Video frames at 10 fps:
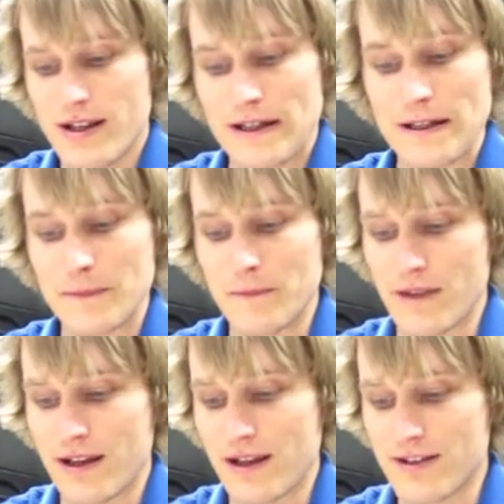
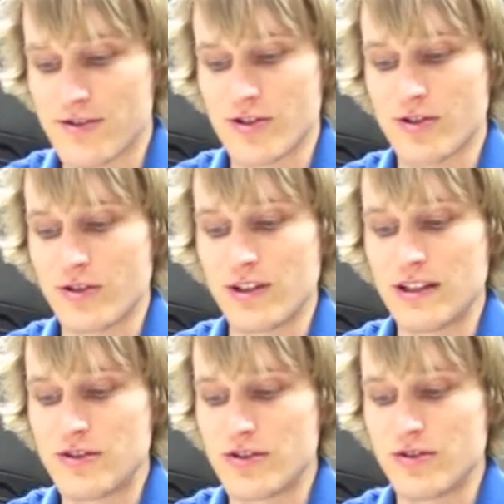and so you
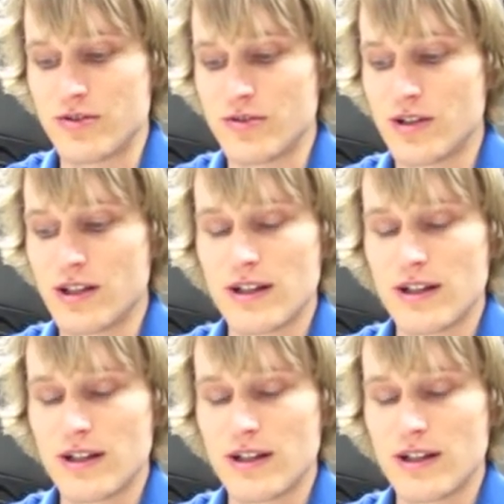need to